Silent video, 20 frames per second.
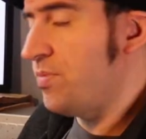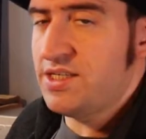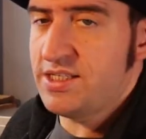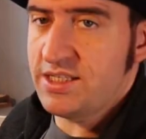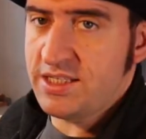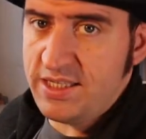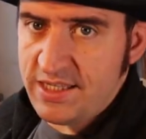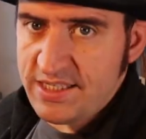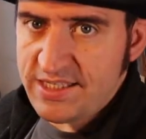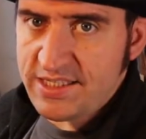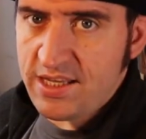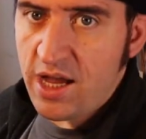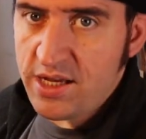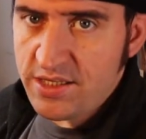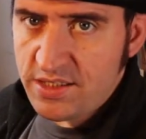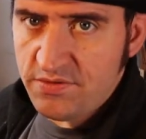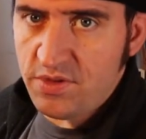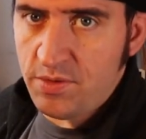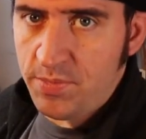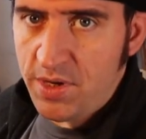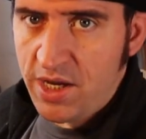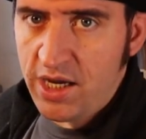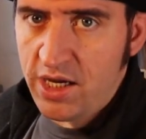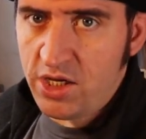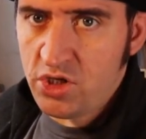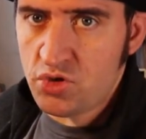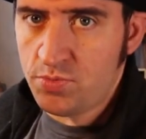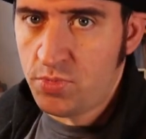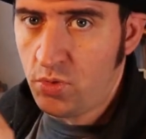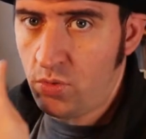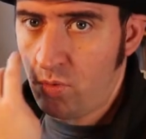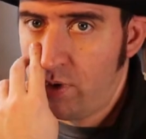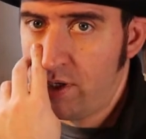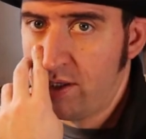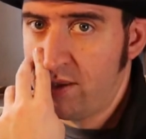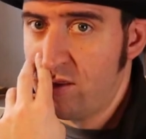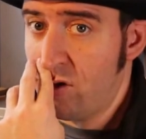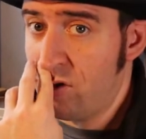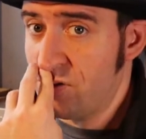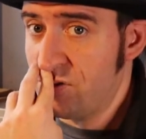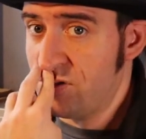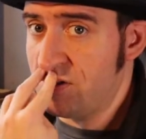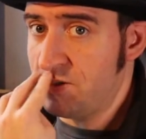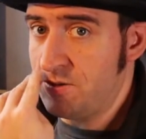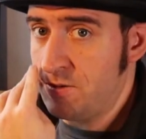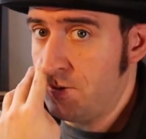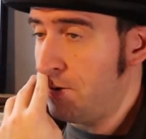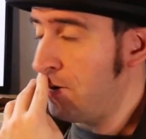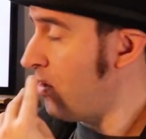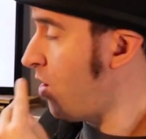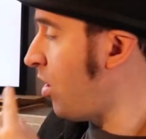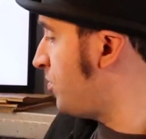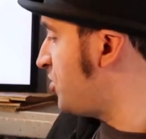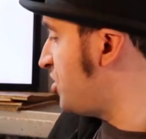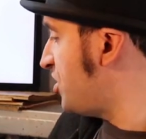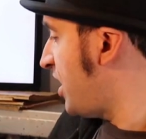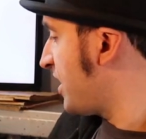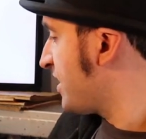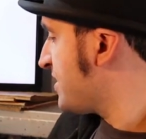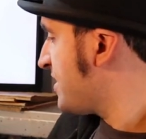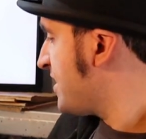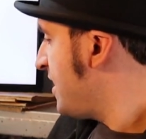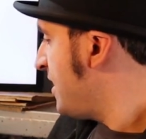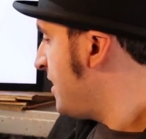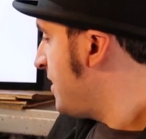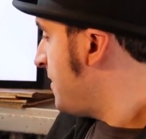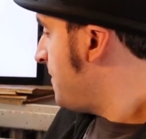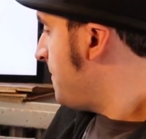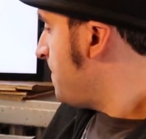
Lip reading: so basically the size of the page but with those objects,